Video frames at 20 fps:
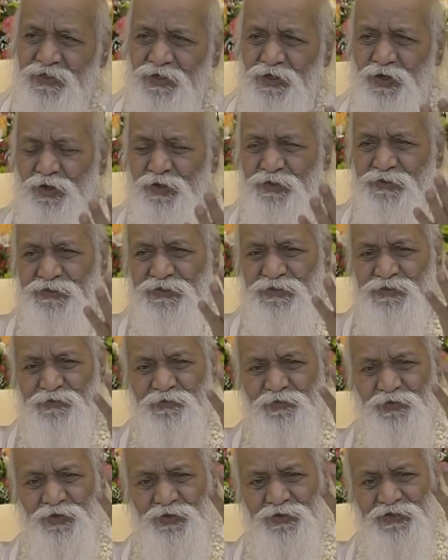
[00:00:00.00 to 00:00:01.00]
all these
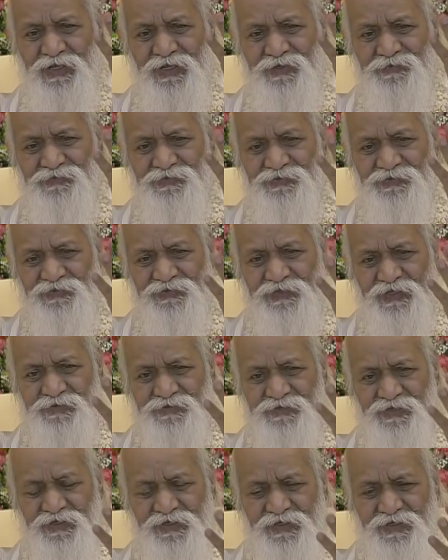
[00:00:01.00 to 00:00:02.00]
programs,
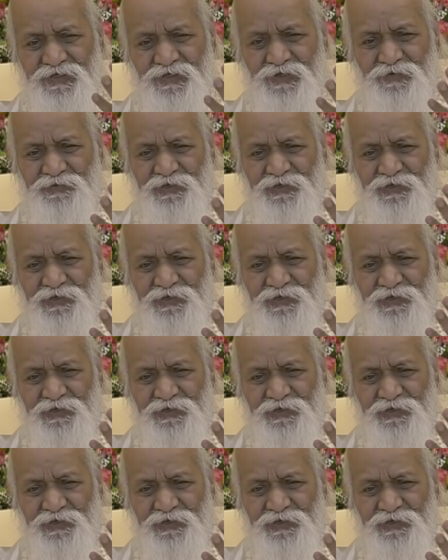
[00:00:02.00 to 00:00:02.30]
transcendental